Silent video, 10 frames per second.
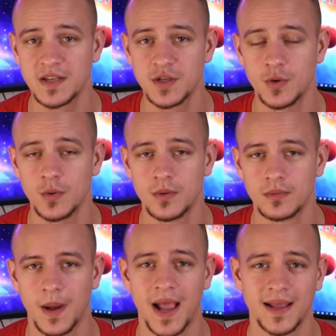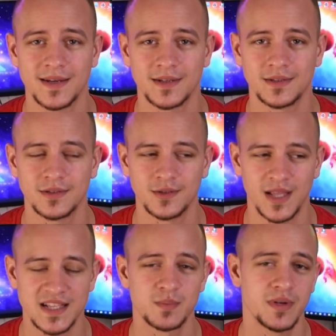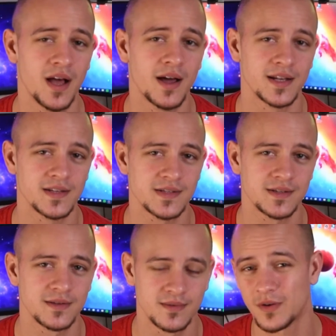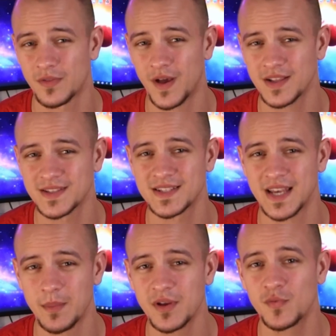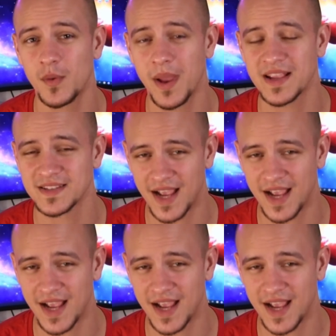they do, and let's be honest, if they're thoughts stemming from